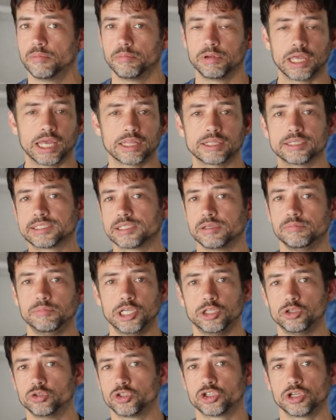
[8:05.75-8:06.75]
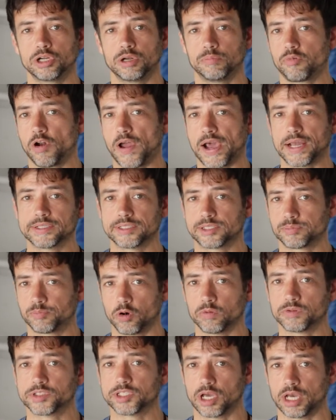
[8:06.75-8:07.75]
but that doesn't mean you shouldn't practice
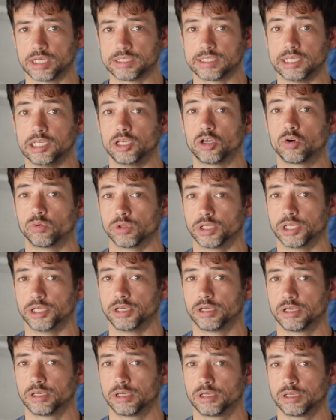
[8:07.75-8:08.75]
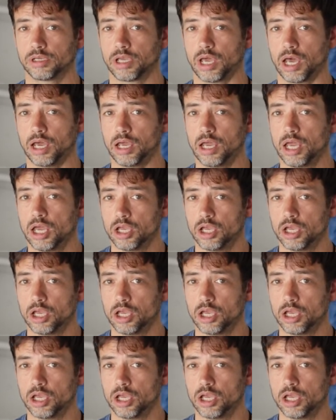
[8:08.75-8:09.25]
both sides equally, okay?